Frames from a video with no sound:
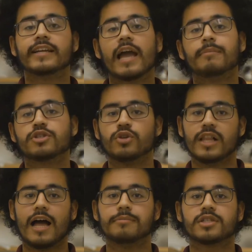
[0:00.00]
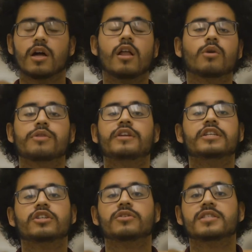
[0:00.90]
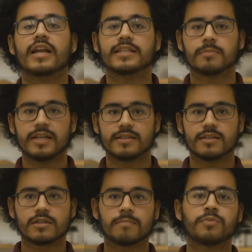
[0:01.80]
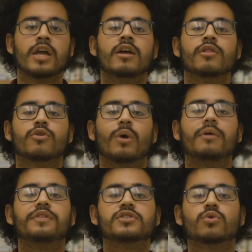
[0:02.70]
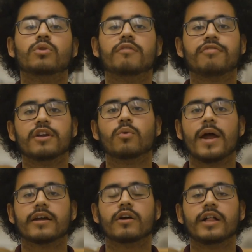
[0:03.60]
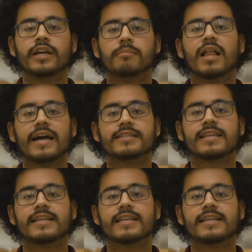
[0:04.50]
and chemistry labs, along with additional study spaces. Throughout the School of Theoretical and Applied